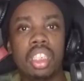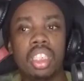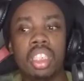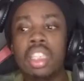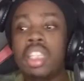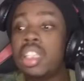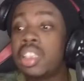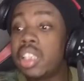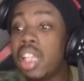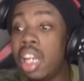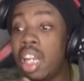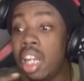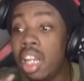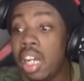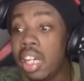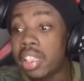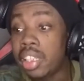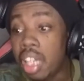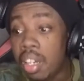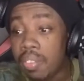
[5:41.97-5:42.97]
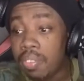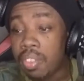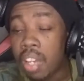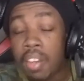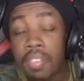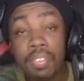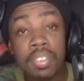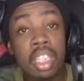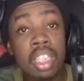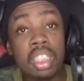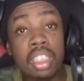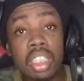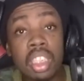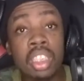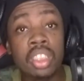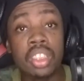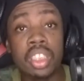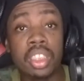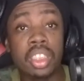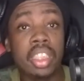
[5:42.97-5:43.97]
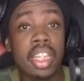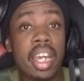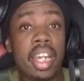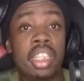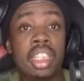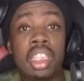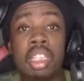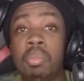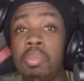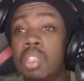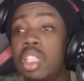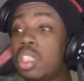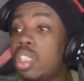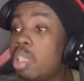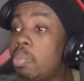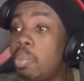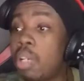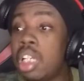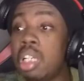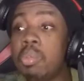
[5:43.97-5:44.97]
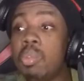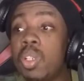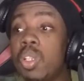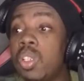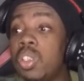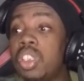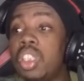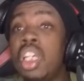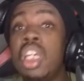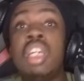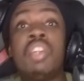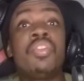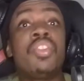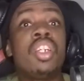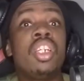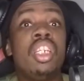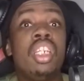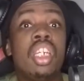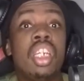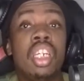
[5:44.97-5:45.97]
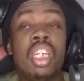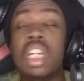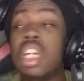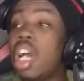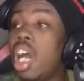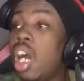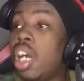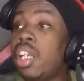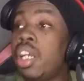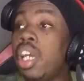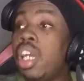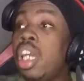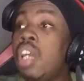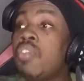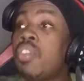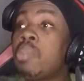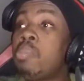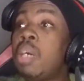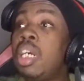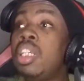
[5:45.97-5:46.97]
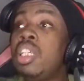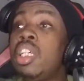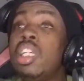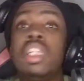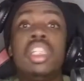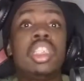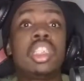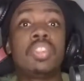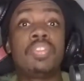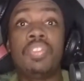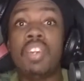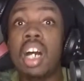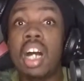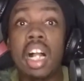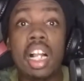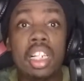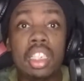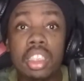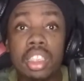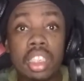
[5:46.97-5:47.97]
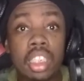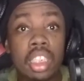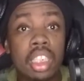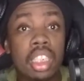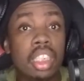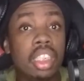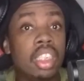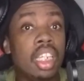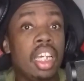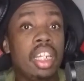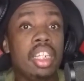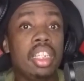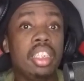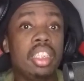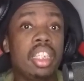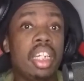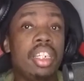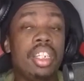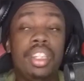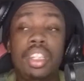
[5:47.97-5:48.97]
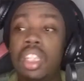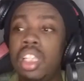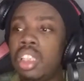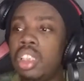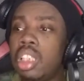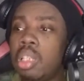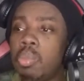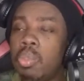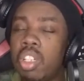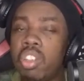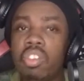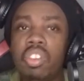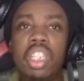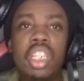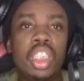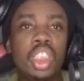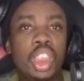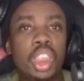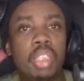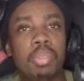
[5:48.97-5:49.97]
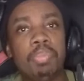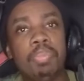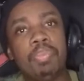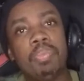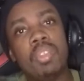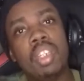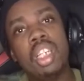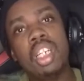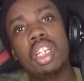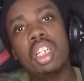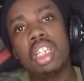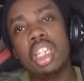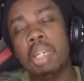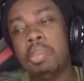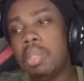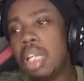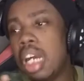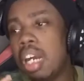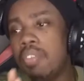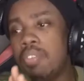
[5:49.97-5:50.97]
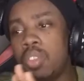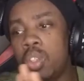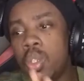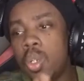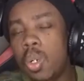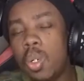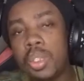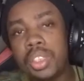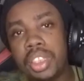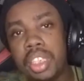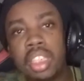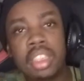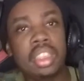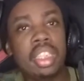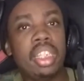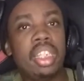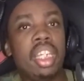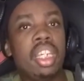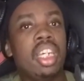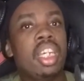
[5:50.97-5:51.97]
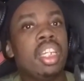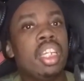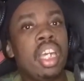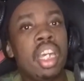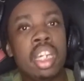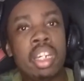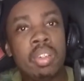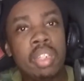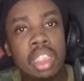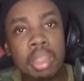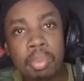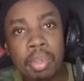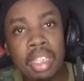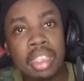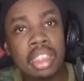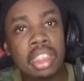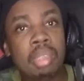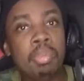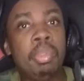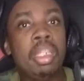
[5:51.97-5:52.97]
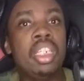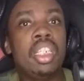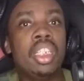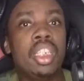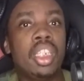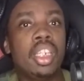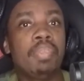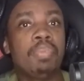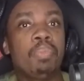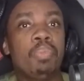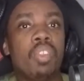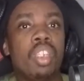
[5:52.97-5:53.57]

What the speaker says: There's a lot of this in society. Him get up on him cuss every day and everybody else's fault. You understand? The things them will reach him. He don't have no sense of taking any responsibility.